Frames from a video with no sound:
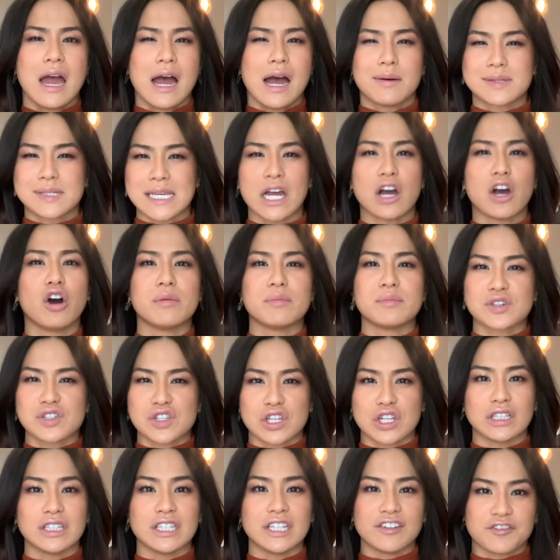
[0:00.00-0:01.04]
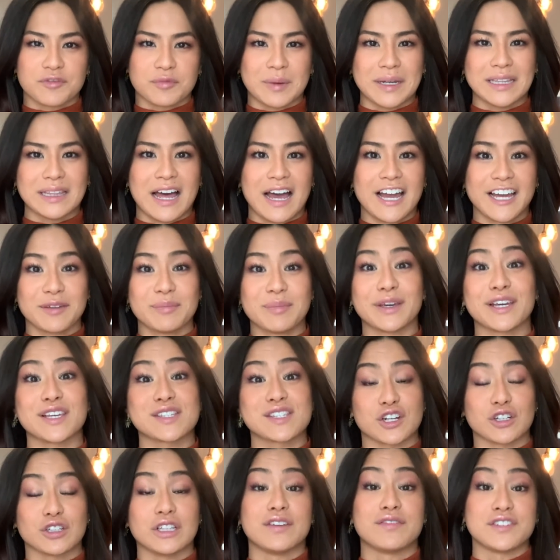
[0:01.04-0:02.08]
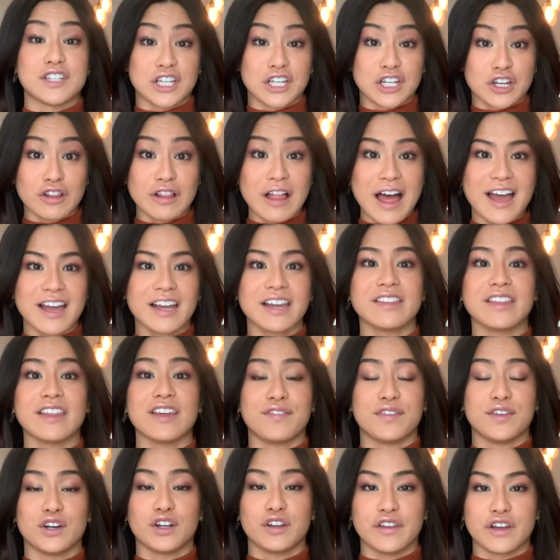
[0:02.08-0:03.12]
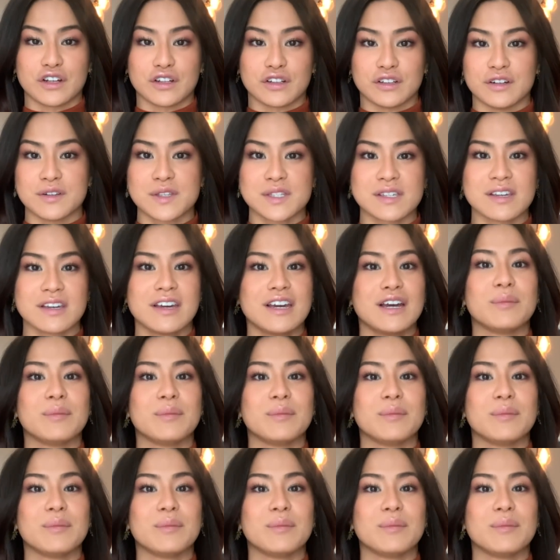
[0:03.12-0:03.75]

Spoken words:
I was like, oh, I'm just gonna lift my leg because they're lifting your leg and they feel in their glutes.